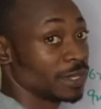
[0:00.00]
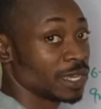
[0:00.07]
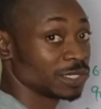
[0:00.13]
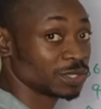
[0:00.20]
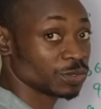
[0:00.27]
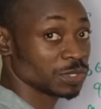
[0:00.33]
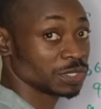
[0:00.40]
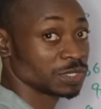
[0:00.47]

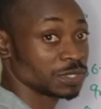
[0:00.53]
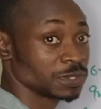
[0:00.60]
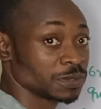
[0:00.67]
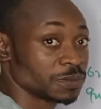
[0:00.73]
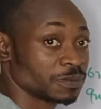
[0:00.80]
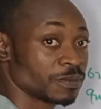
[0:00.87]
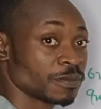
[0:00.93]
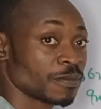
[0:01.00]
next question.
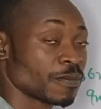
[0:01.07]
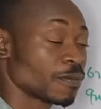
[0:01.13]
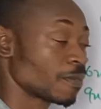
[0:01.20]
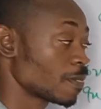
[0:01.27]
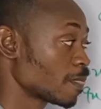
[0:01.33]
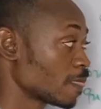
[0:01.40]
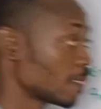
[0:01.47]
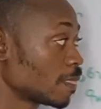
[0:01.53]

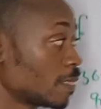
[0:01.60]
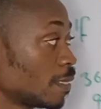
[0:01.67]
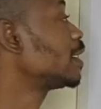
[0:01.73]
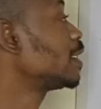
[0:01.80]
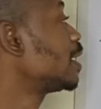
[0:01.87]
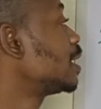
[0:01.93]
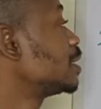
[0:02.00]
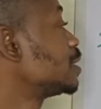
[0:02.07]

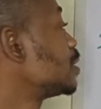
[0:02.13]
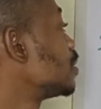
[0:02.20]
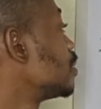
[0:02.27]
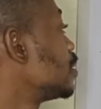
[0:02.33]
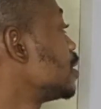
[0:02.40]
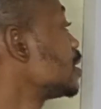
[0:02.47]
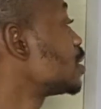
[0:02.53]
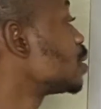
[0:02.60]
Alright guys,
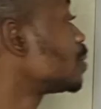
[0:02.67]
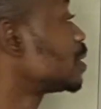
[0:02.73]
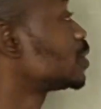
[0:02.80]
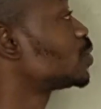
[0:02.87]
this is number